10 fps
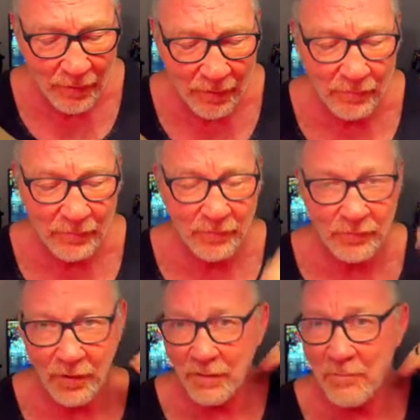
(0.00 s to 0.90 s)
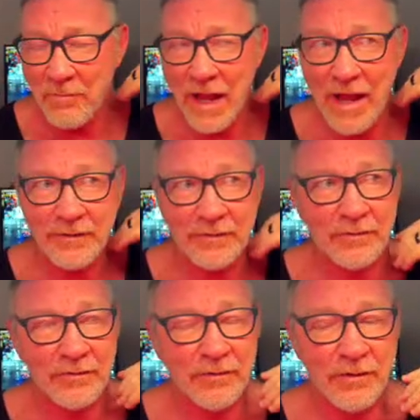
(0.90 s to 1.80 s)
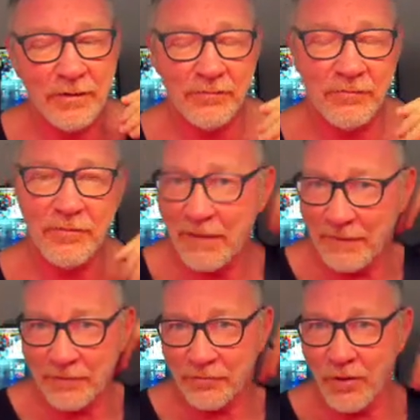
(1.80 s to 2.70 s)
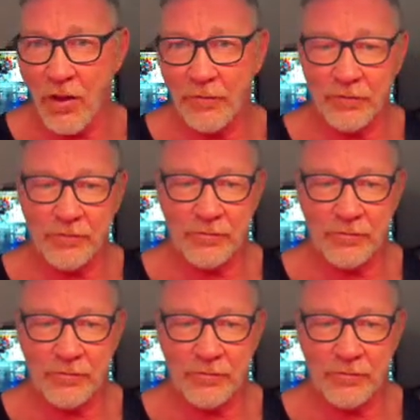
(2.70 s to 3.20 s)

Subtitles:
Because on the back, you've got like his collar